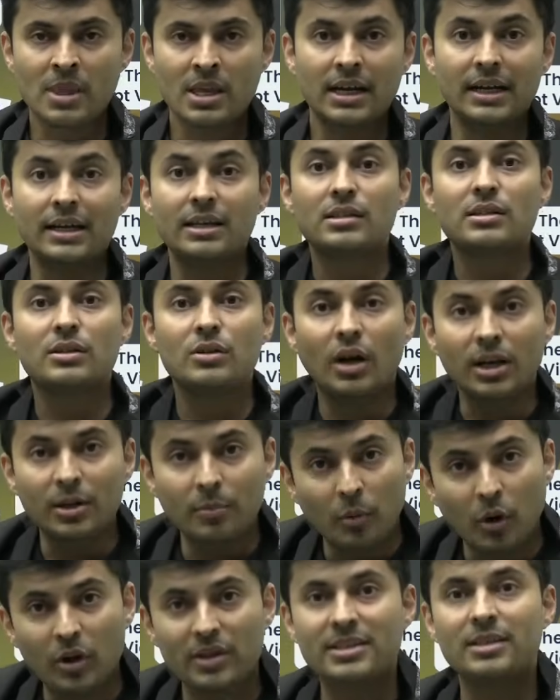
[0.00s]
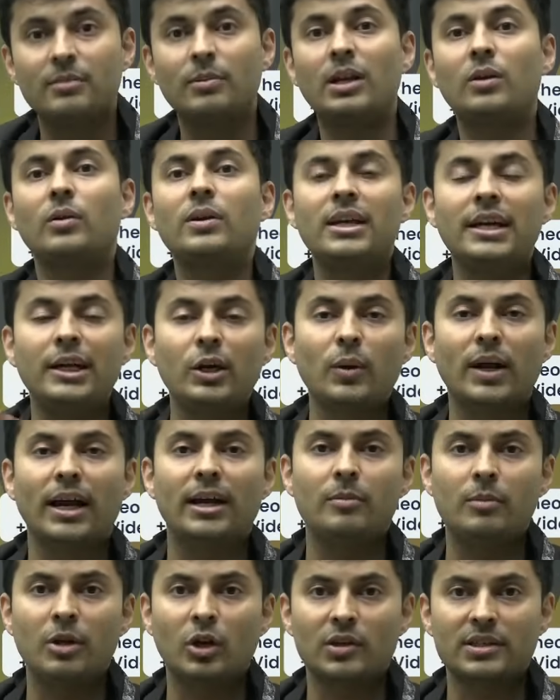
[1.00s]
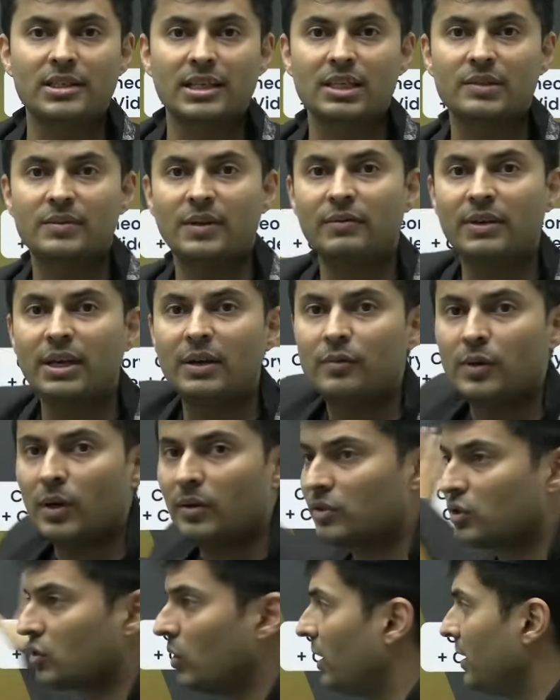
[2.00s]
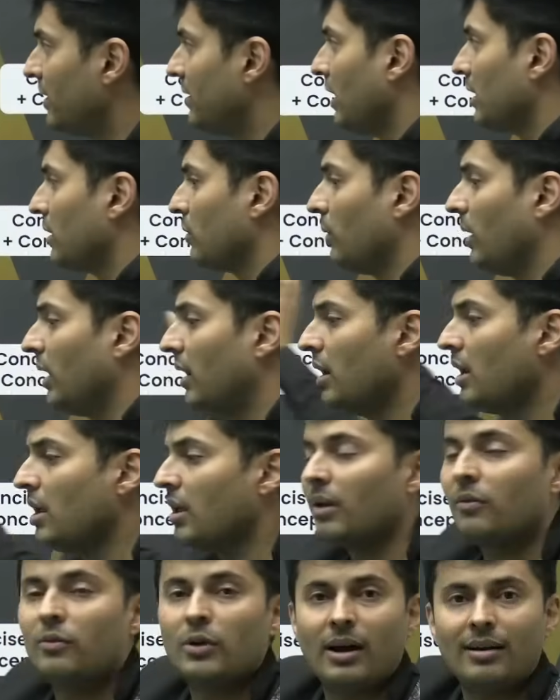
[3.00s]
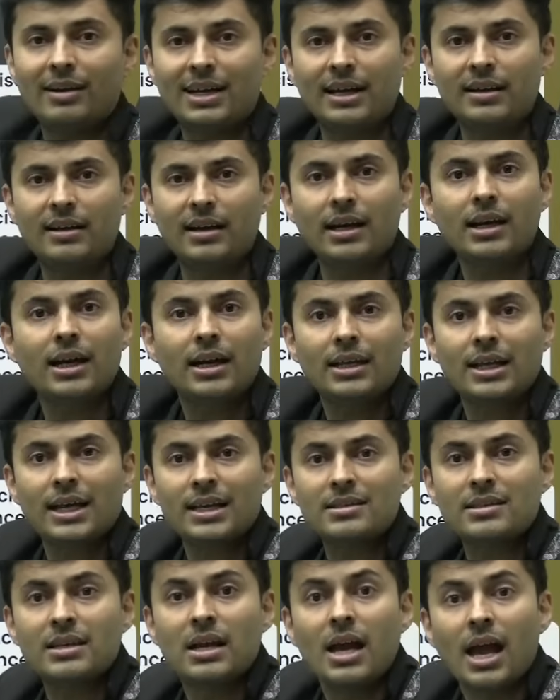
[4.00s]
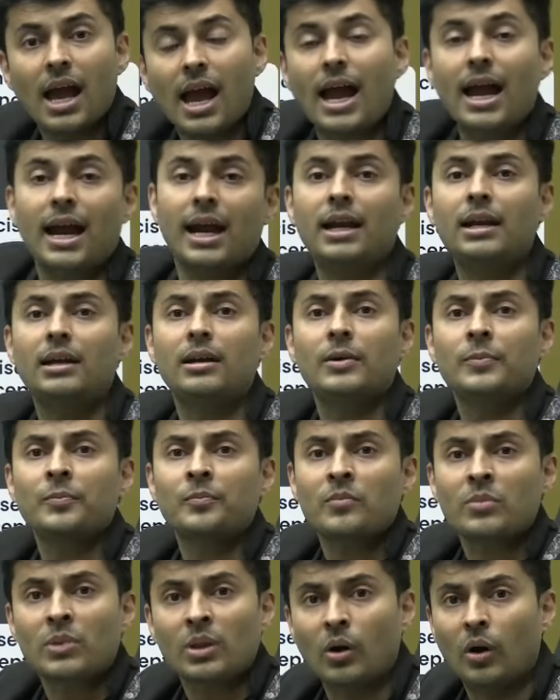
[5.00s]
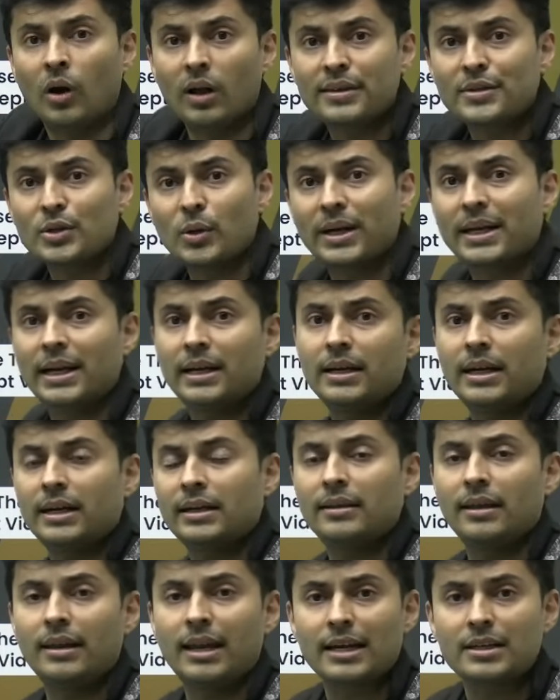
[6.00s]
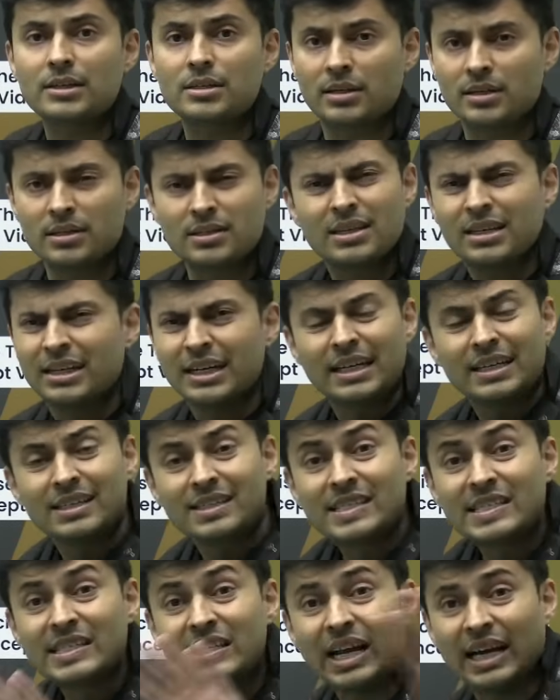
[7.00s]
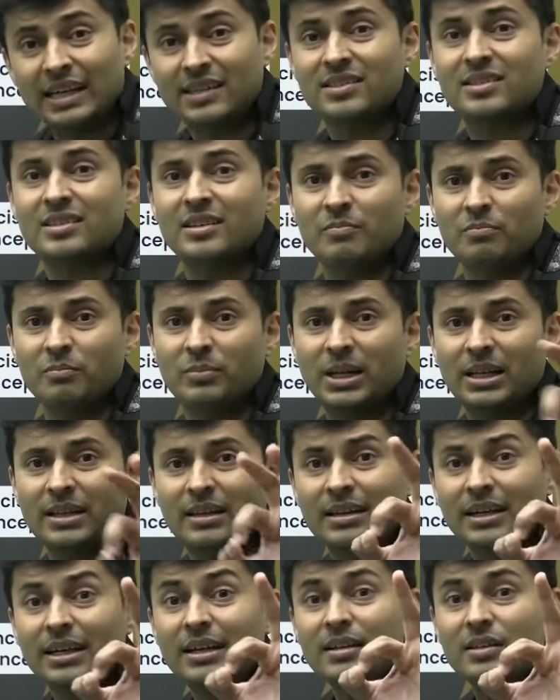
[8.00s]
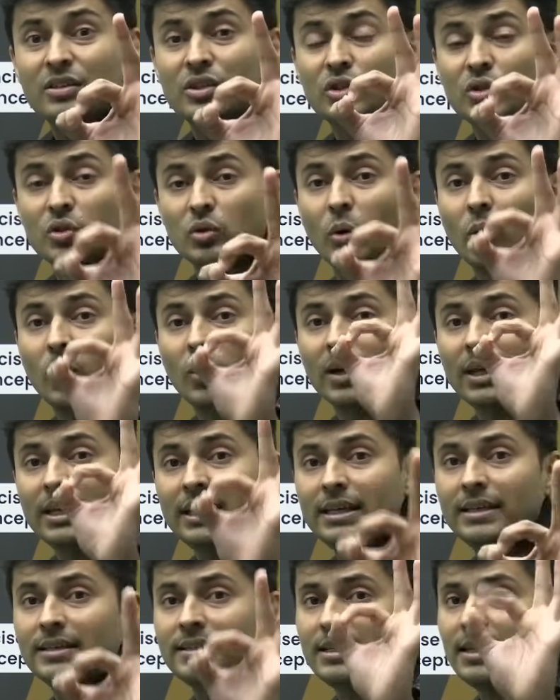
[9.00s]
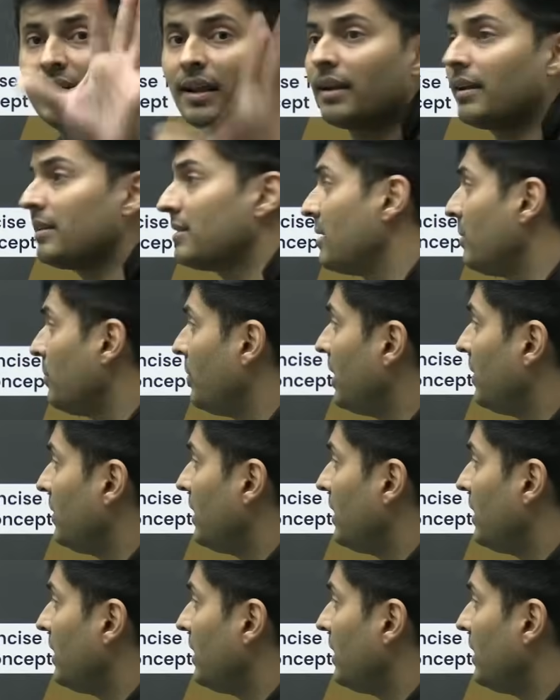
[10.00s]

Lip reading: It is not possible only to get below 650 if you have solved Tattva, if you have attended the test and also attended the lectures. It's that simple. It is so easy recipe.